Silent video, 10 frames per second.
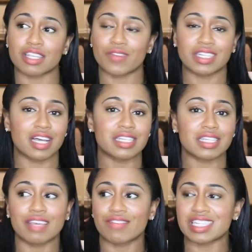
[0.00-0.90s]
if
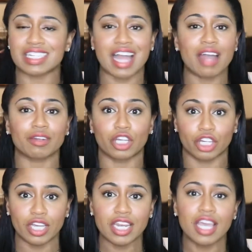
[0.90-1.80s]
it's not
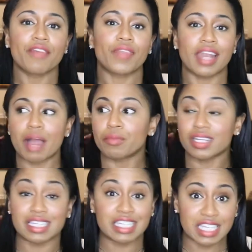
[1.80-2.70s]
good, then I'm
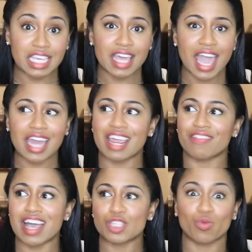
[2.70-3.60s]
gonna see that,
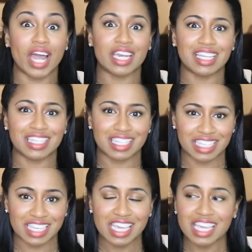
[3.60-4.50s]
and that's what I need to
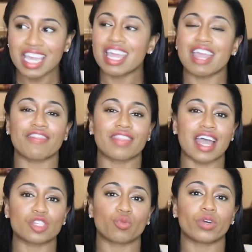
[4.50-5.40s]
see, and
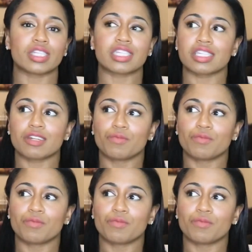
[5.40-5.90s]
that's what's